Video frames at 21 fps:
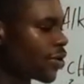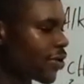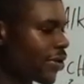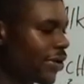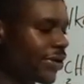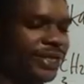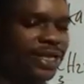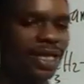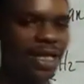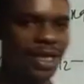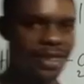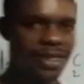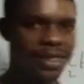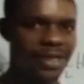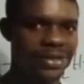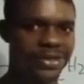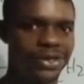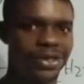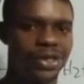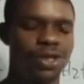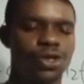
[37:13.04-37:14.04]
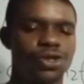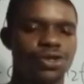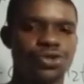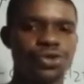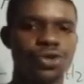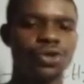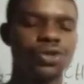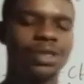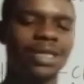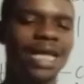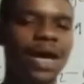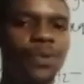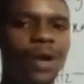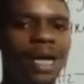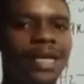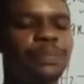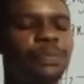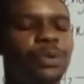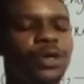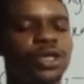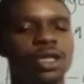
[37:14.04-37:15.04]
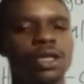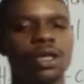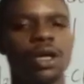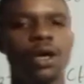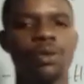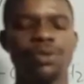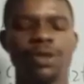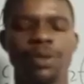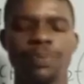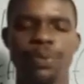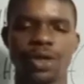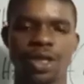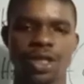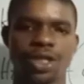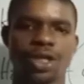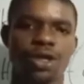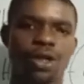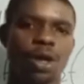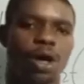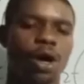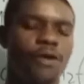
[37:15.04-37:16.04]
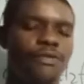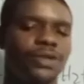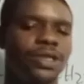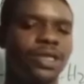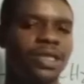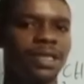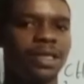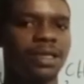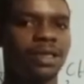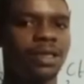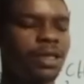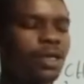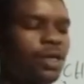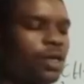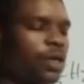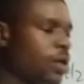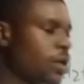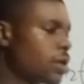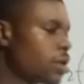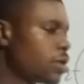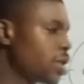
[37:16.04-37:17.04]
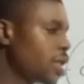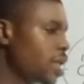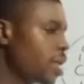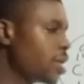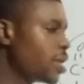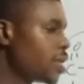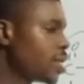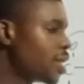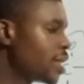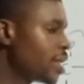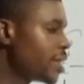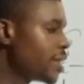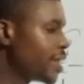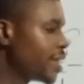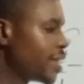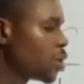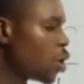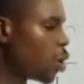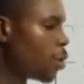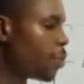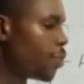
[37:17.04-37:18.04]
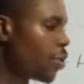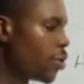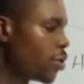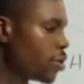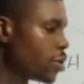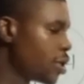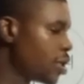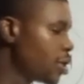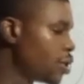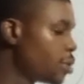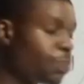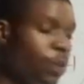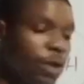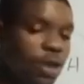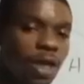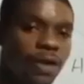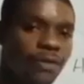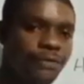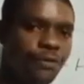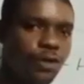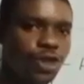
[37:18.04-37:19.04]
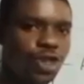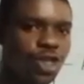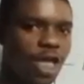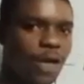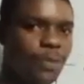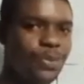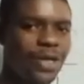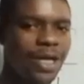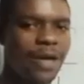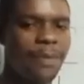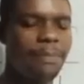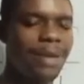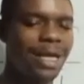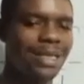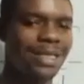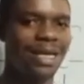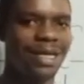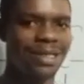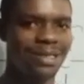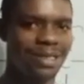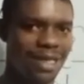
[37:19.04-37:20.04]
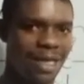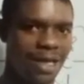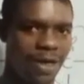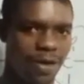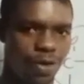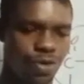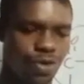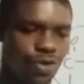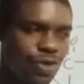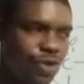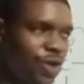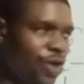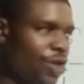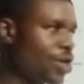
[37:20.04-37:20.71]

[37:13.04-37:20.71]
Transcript: Can you see that? So that's why the position of the double the position of the functional pair matters a lot.